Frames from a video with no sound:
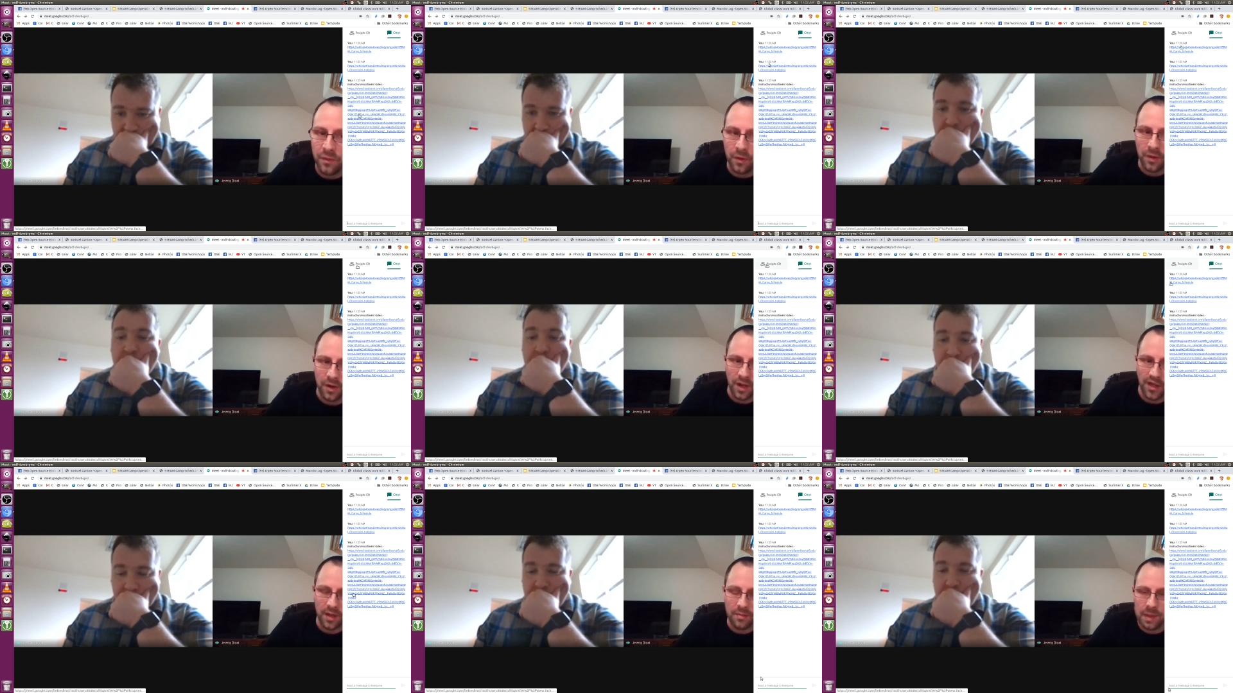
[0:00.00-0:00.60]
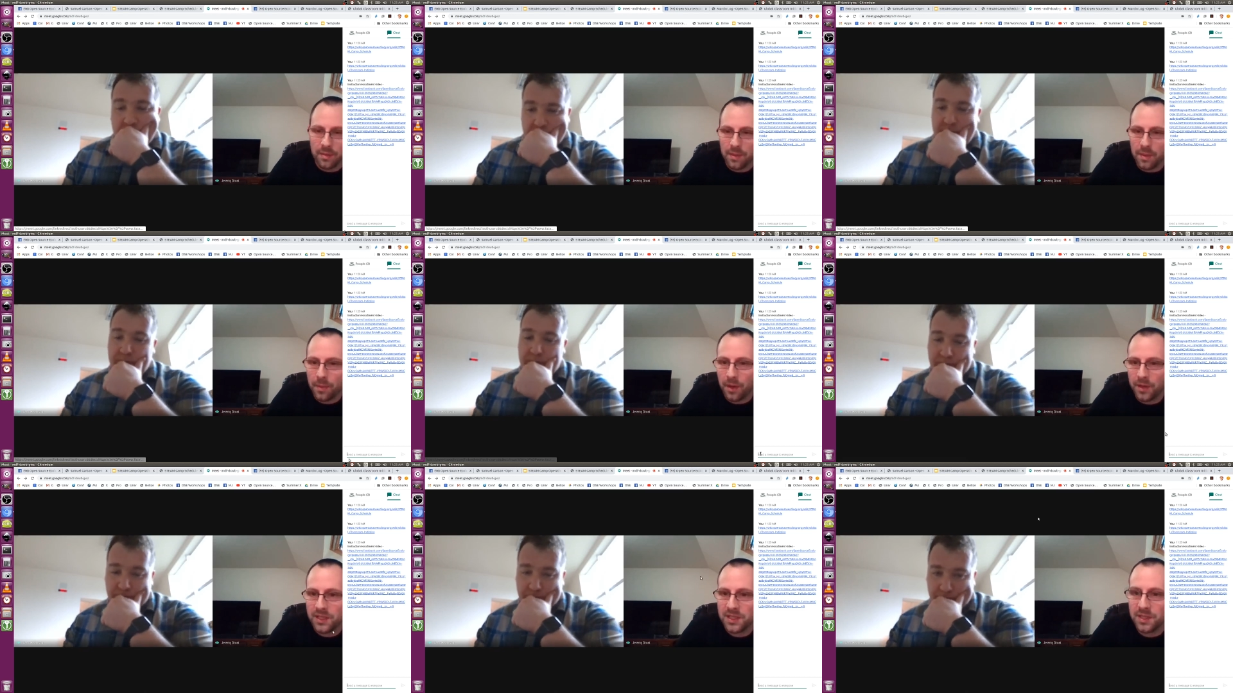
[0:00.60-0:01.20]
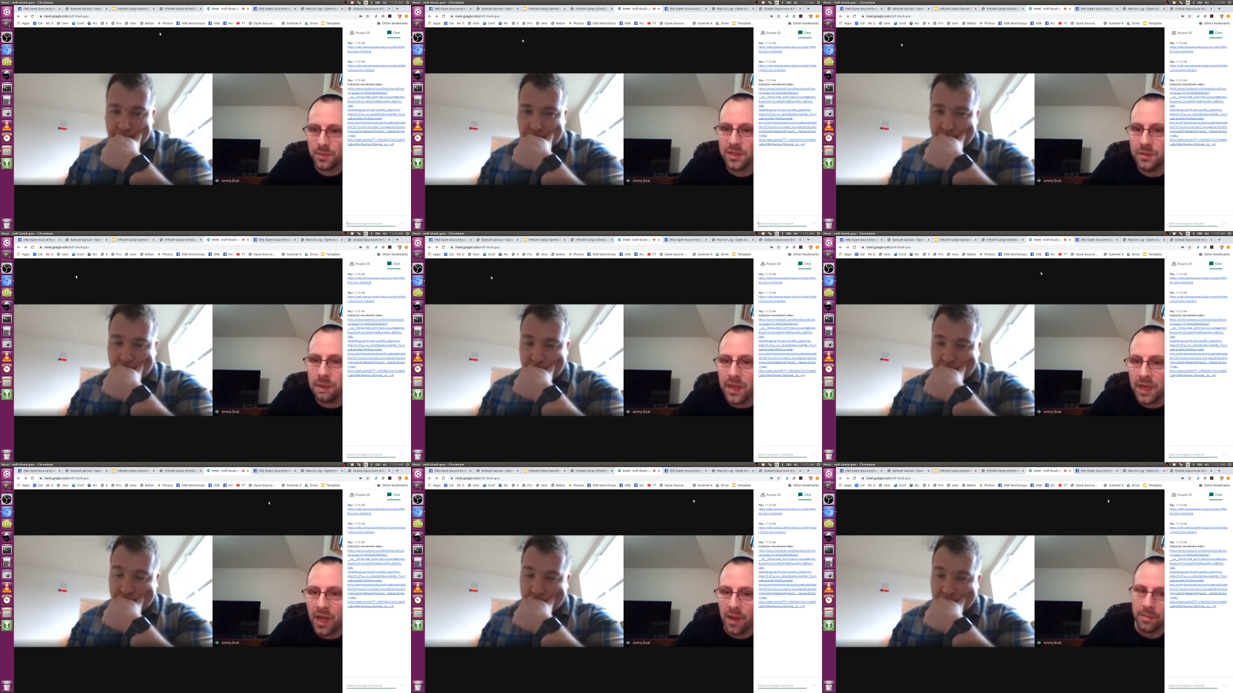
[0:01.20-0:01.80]
Speaker 1: for maybe participants who
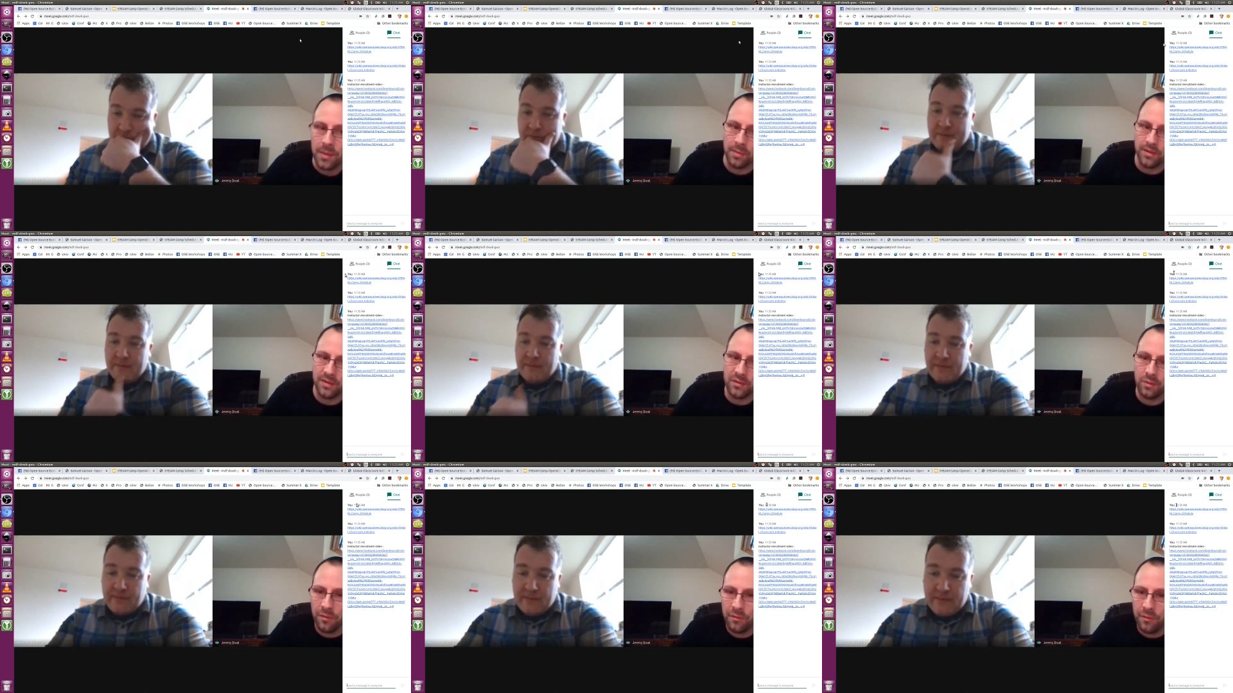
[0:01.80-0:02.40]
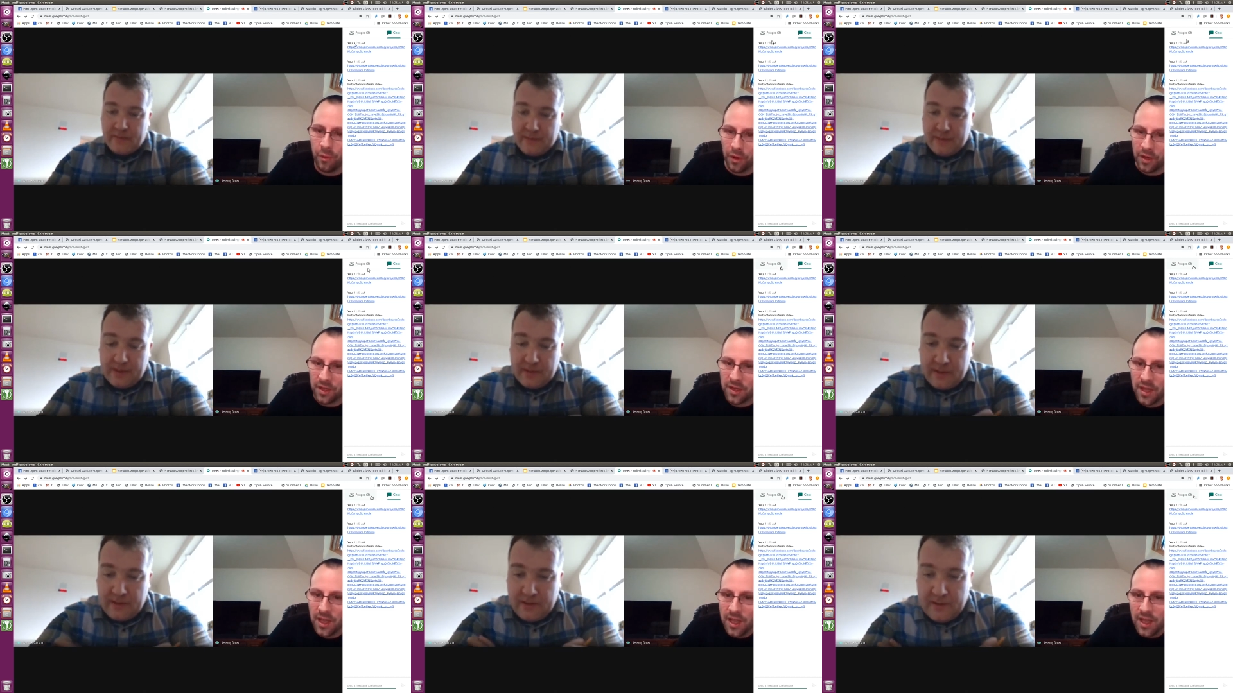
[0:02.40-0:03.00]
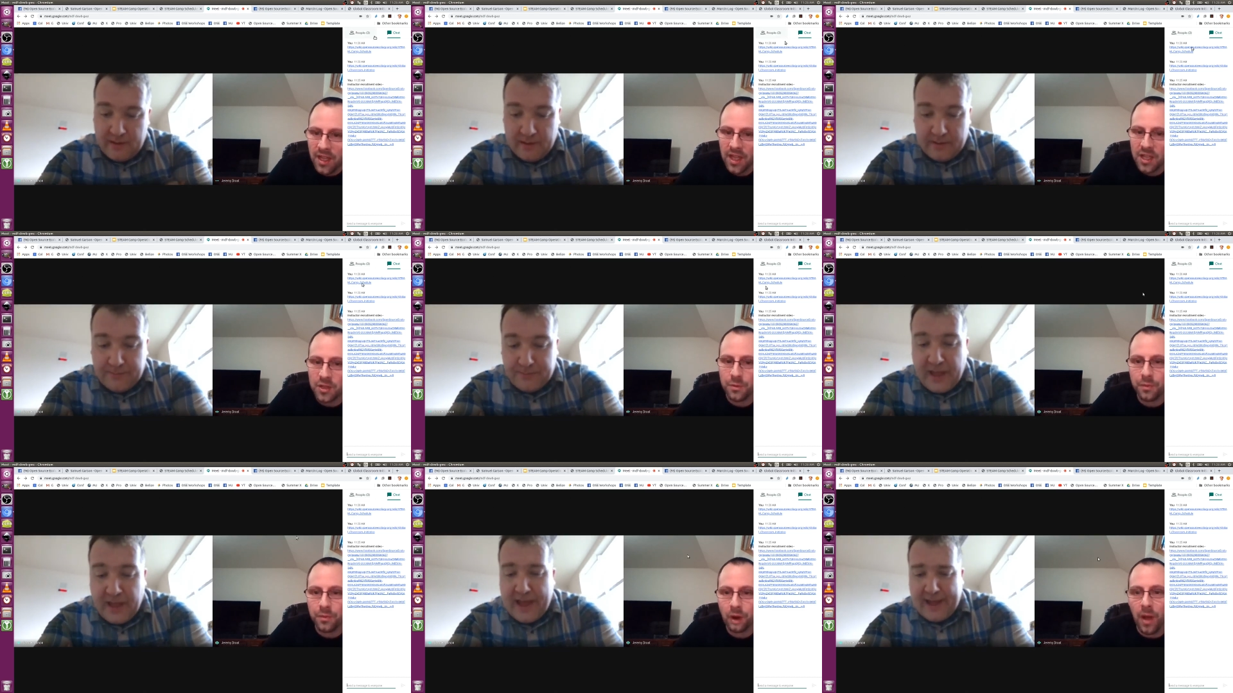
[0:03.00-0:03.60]
may not be able to afford it, and
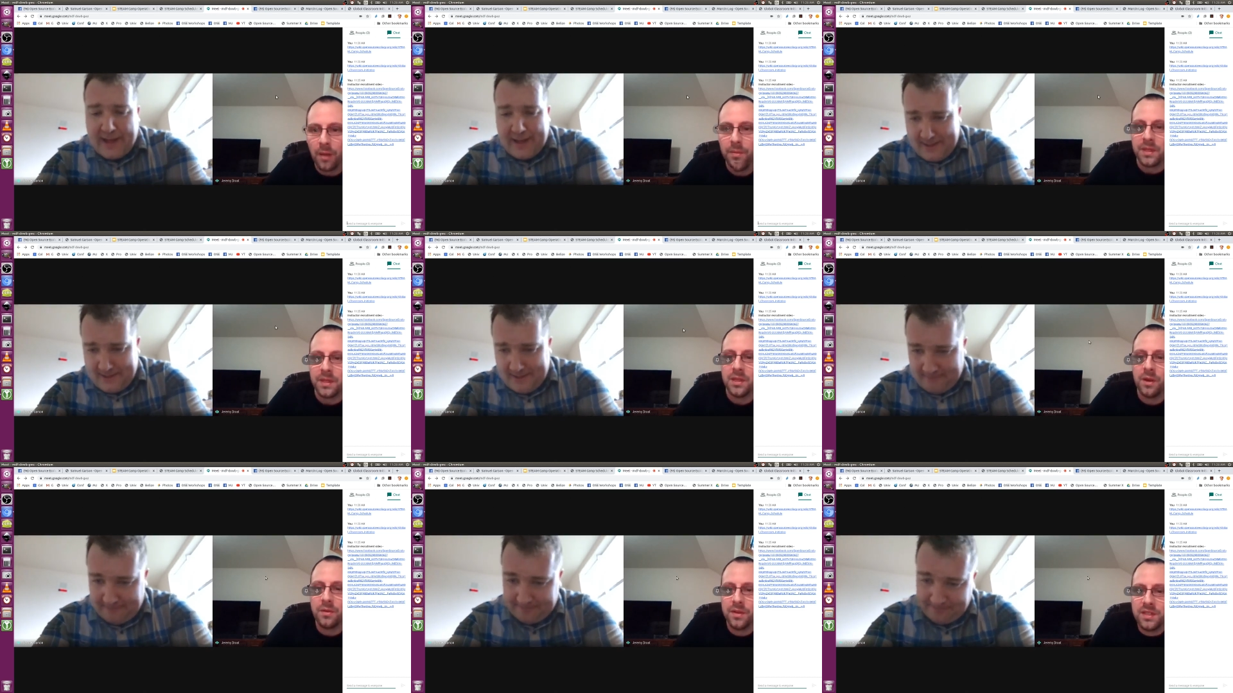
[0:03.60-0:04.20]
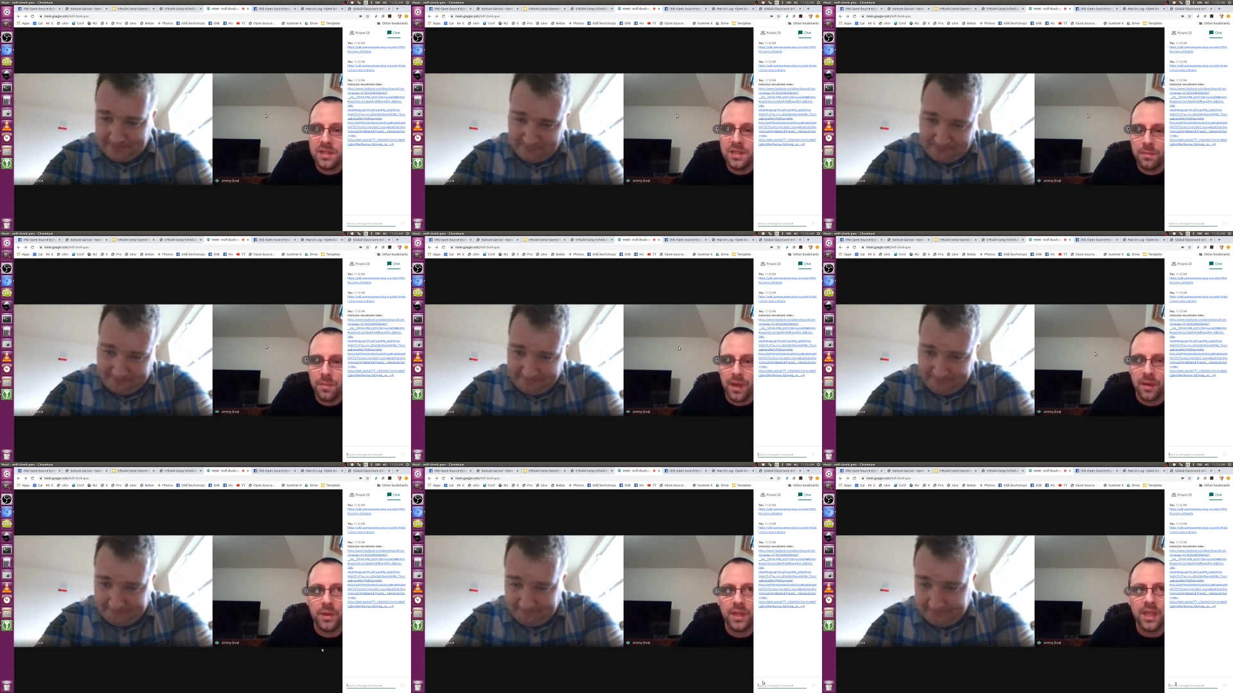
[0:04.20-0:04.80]
you probably noticed, but